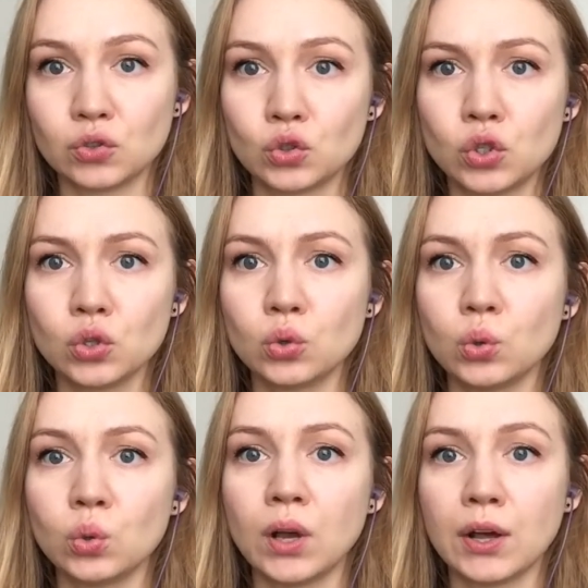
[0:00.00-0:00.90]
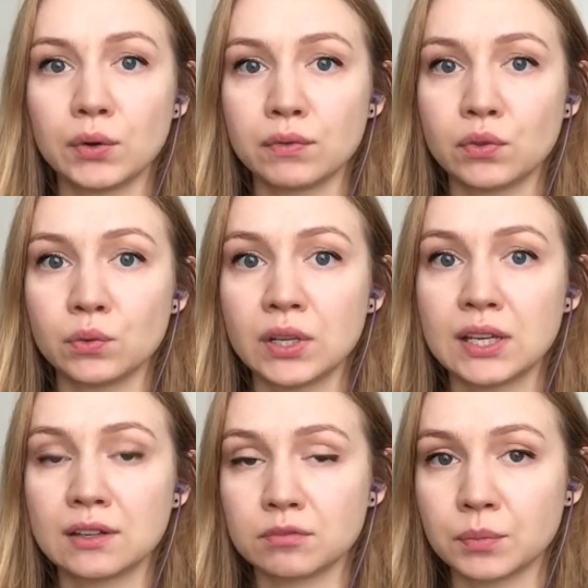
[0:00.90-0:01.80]
2 out of
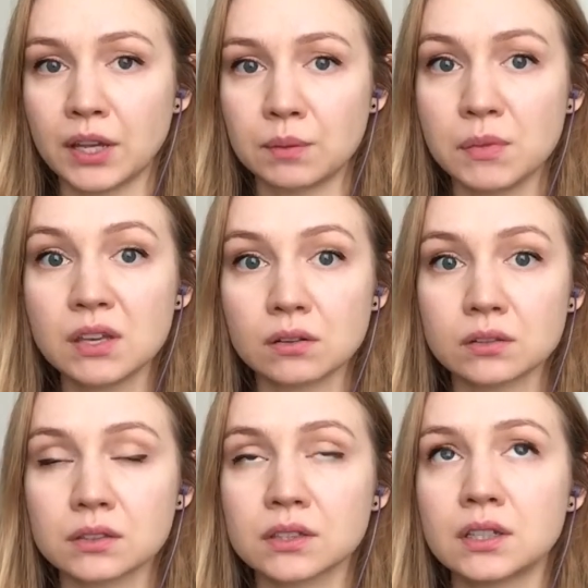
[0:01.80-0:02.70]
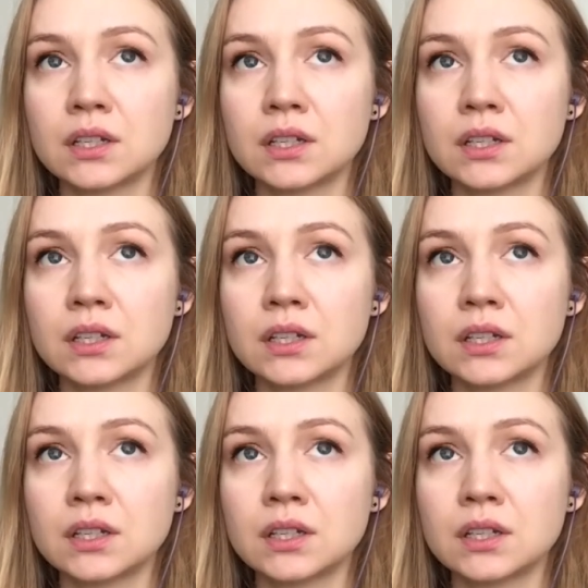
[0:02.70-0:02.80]
3 of my meals.